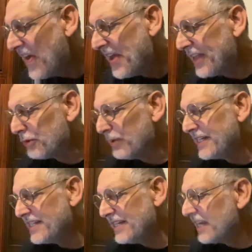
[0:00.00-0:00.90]
and the
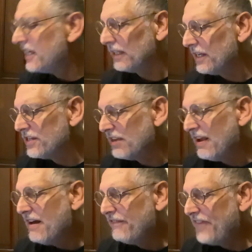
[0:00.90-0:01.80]
ridiculous
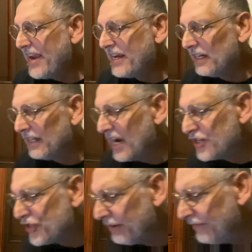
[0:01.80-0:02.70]
fake
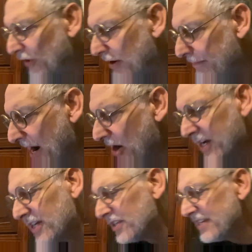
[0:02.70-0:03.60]
election for
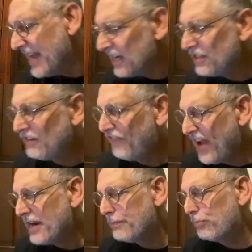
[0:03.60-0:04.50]
America's next
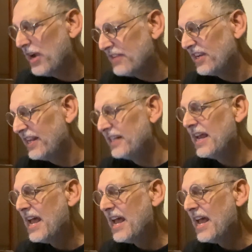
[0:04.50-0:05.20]
fake president